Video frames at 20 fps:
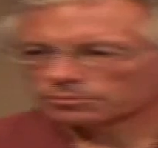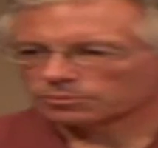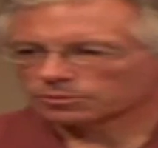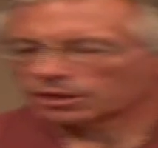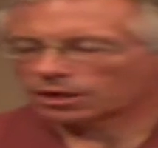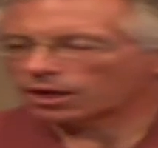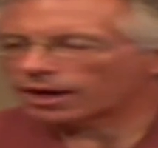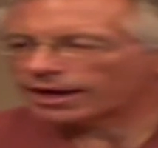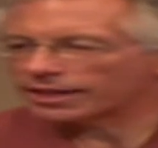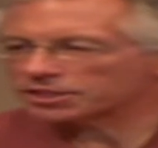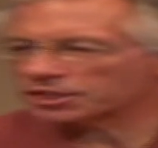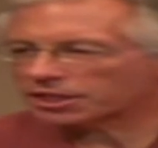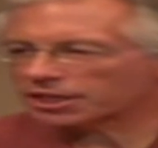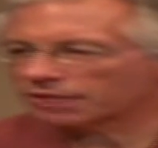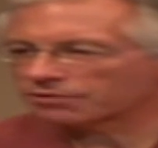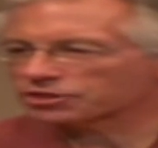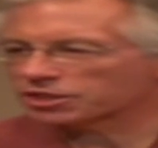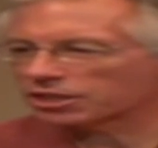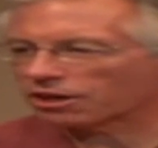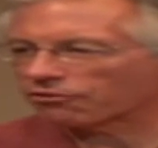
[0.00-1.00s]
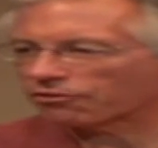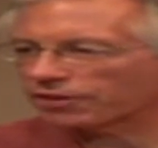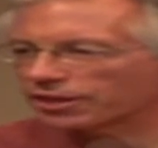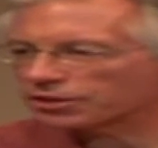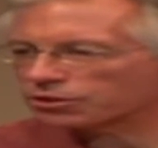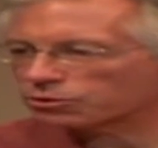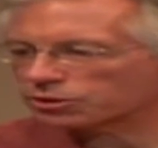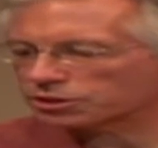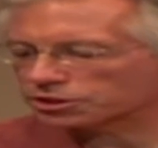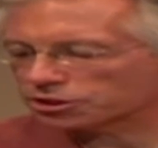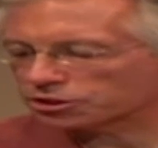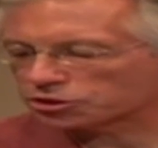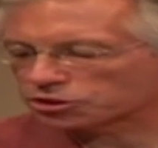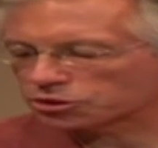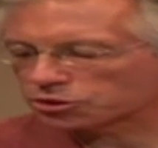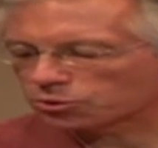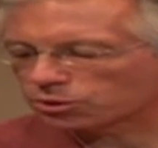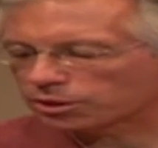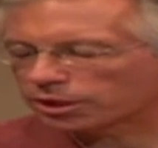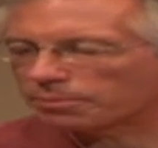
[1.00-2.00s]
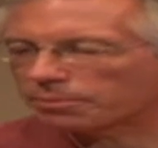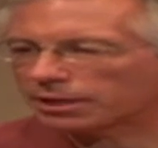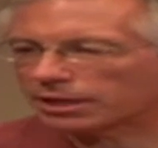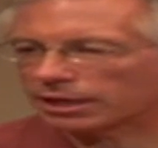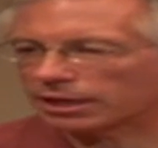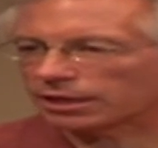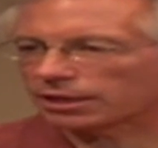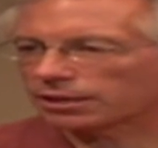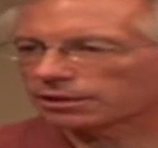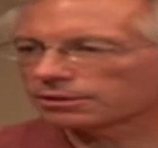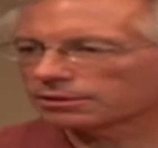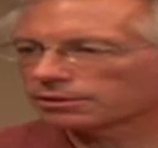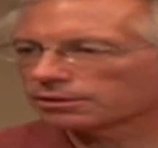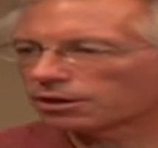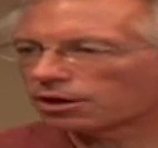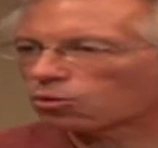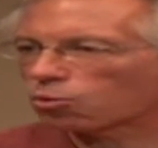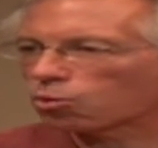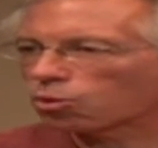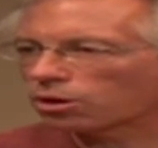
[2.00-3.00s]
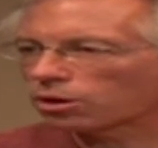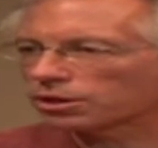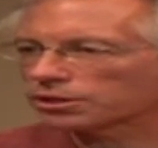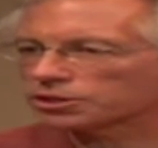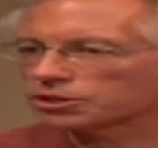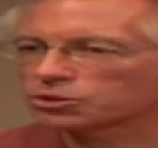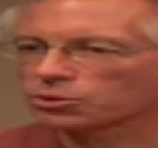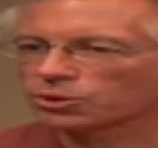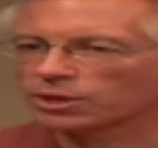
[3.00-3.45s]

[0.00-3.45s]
The logic of self-interest is too limiting. Our world is too